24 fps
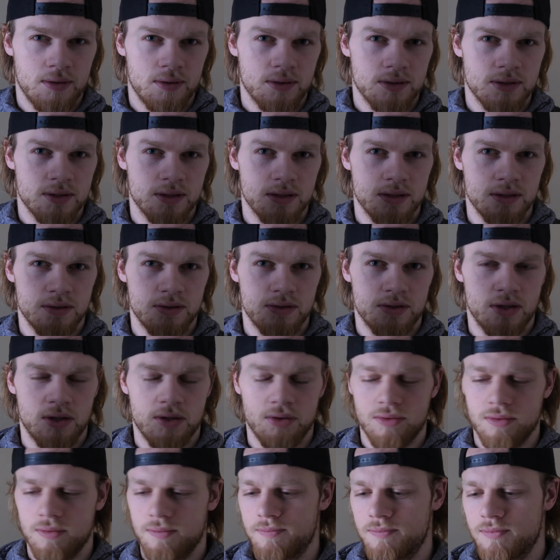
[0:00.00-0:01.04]
It's a good
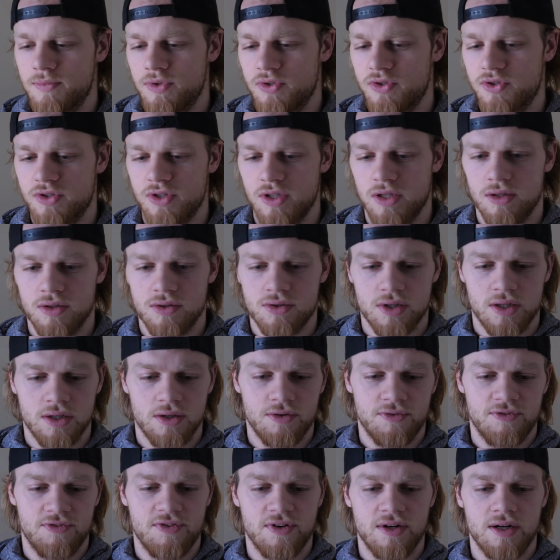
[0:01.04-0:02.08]
drone. Still trying
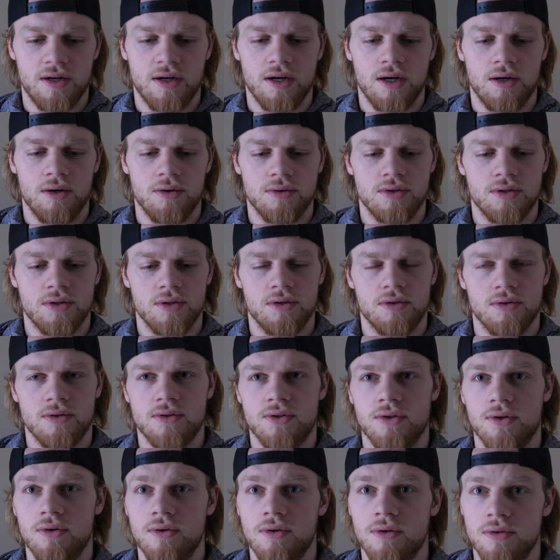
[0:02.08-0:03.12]
to figure out the
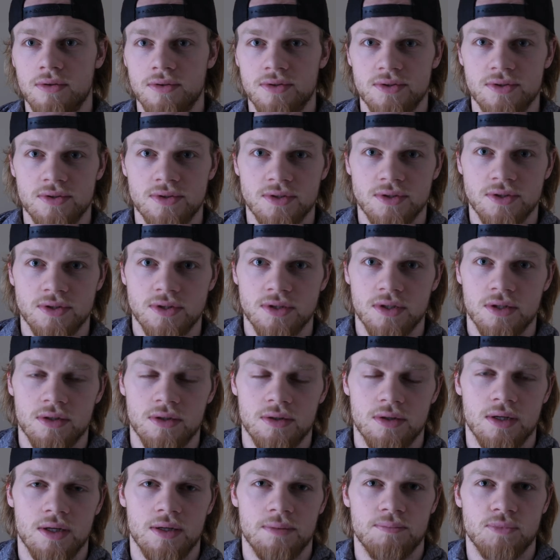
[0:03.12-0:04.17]
controls,
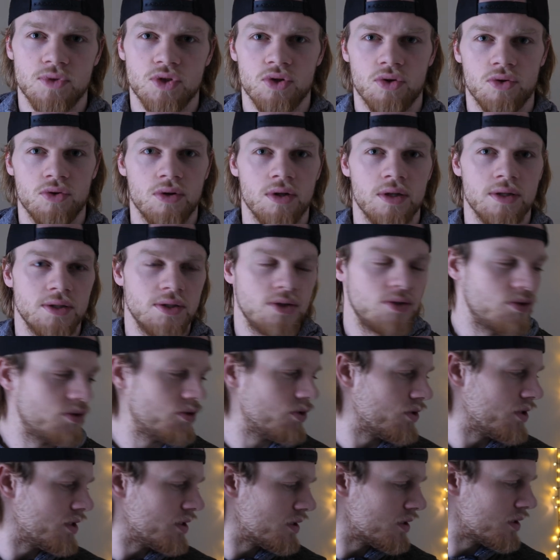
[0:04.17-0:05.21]
so I'm totally new
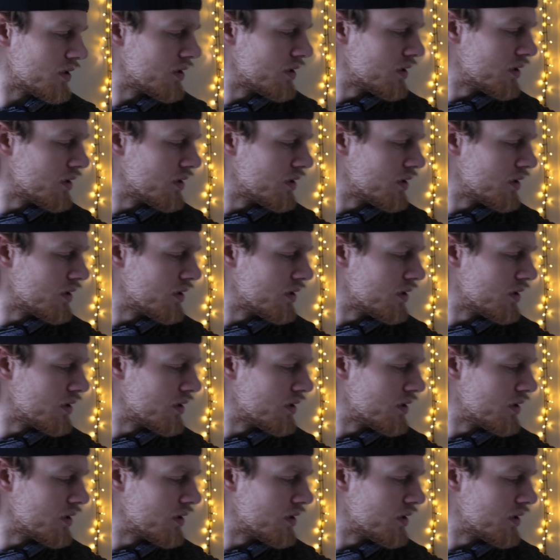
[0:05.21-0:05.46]
to it.